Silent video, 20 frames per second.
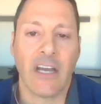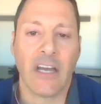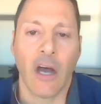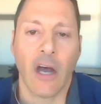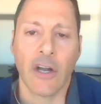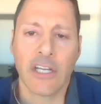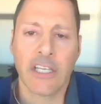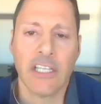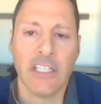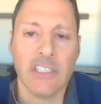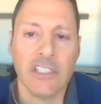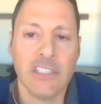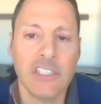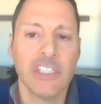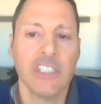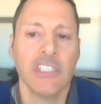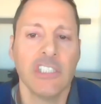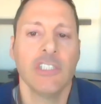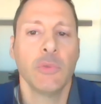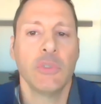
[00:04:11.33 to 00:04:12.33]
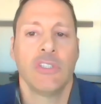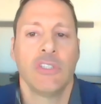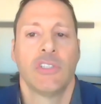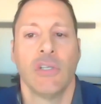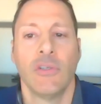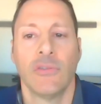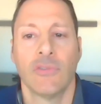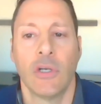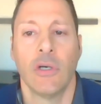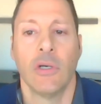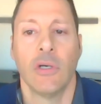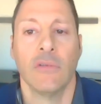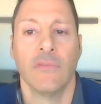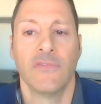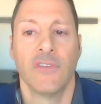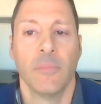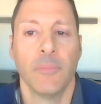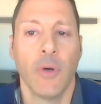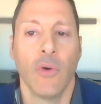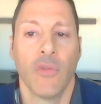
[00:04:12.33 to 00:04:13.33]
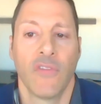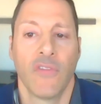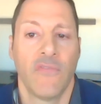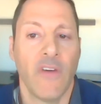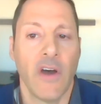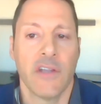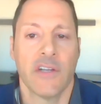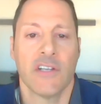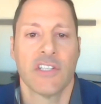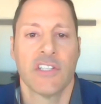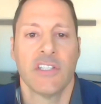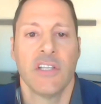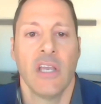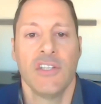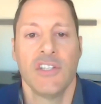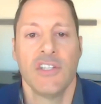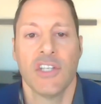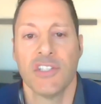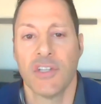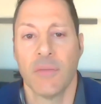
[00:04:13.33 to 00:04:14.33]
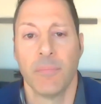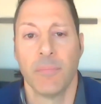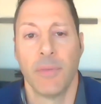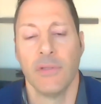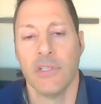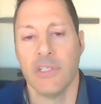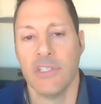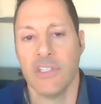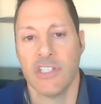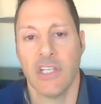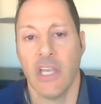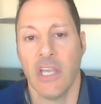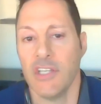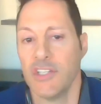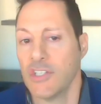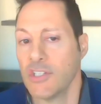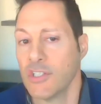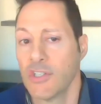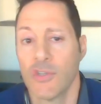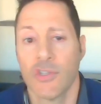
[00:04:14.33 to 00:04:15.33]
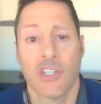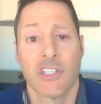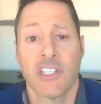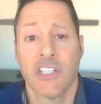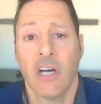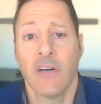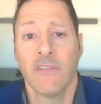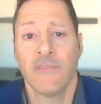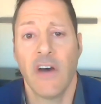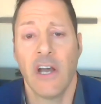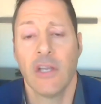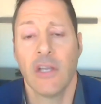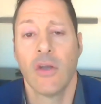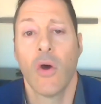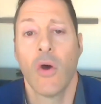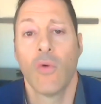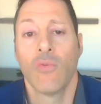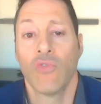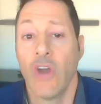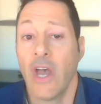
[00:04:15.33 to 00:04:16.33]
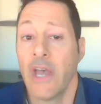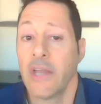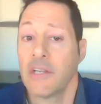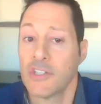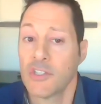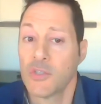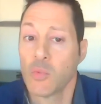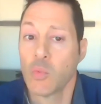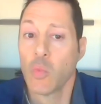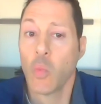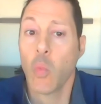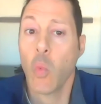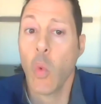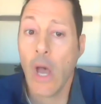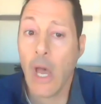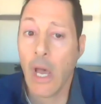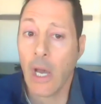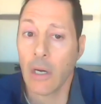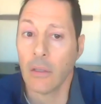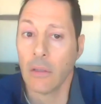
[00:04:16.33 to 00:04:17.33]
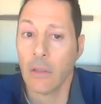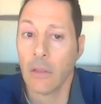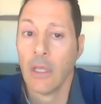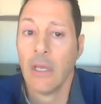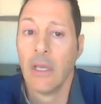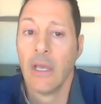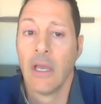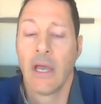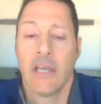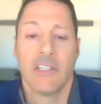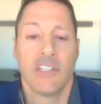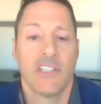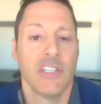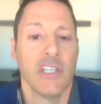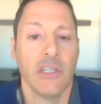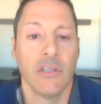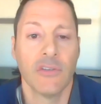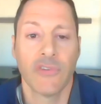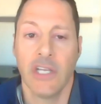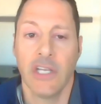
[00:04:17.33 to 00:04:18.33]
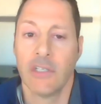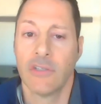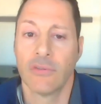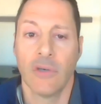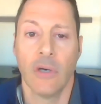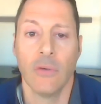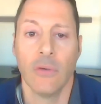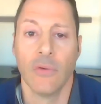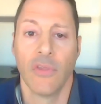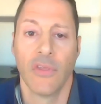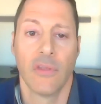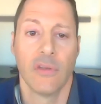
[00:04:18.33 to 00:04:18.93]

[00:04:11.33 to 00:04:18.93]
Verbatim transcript: are continuing to grow for both fire stations and police stations. So the Cel-Fi Go Red as well has seen great growth,